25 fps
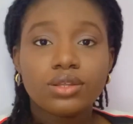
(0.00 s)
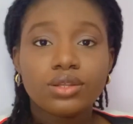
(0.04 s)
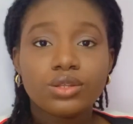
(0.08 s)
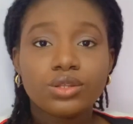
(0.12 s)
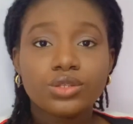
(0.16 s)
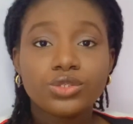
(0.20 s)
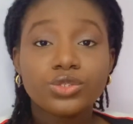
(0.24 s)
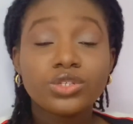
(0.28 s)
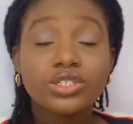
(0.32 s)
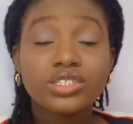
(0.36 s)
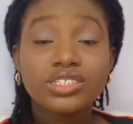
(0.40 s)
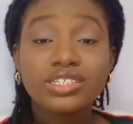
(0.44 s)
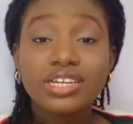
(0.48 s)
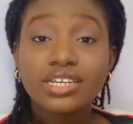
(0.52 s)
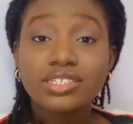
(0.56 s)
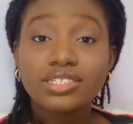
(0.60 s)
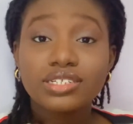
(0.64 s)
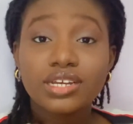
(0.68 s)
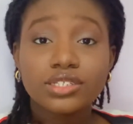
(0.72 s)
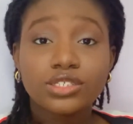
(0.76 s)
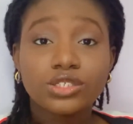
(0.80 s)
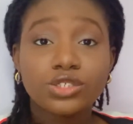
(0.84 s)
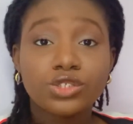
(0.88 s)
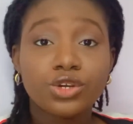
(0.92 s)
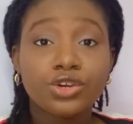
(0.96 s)
So the next
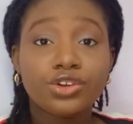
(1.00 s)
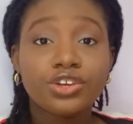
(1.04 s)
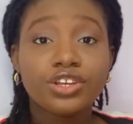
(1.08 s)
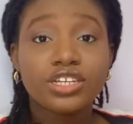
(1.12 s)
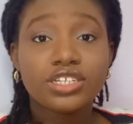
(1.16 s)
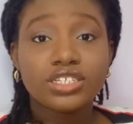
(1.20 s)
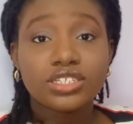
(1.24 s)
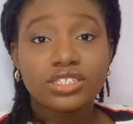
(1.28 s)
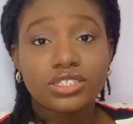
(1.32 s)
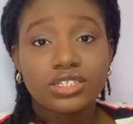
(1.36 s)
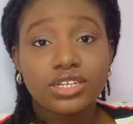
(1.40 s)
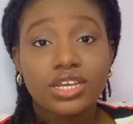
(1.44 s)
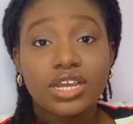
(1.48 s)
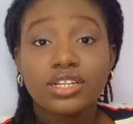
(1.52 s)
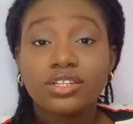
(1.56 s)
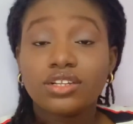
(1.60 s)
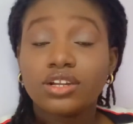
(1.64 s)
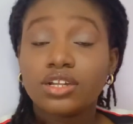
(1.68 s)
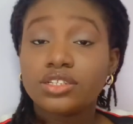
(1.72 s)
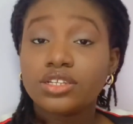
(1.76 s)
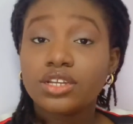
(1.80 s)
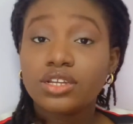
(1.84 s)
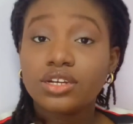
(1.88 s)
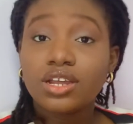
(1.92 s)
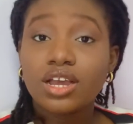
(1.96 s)
category is the
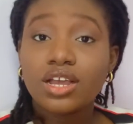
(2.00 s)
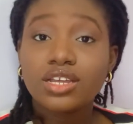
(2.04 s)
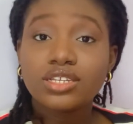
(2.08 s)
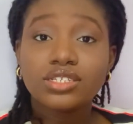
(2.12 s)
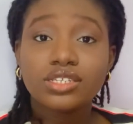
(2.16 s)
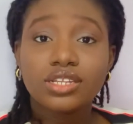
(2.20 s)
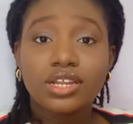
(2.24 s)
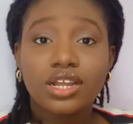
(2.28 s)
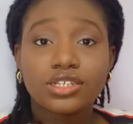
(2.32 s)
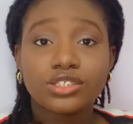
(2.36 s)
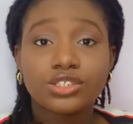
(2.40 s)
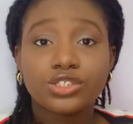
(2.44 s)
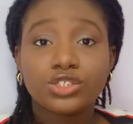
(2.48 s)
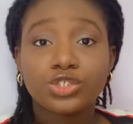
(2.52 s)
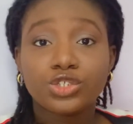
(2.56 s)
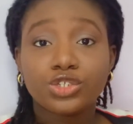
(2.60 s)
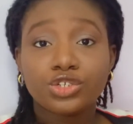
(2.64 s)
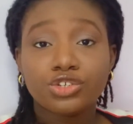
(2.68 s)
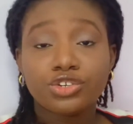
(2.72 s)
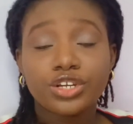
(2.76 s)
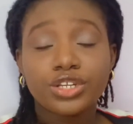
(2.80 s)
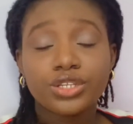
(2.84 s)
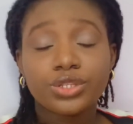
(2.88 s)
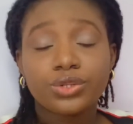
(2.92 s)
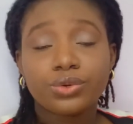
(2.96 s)
entertainer slash
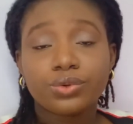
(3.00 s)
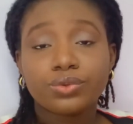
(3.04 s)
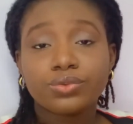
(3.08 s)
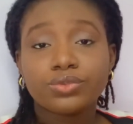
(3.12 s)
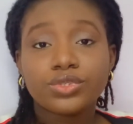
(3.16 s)
curator.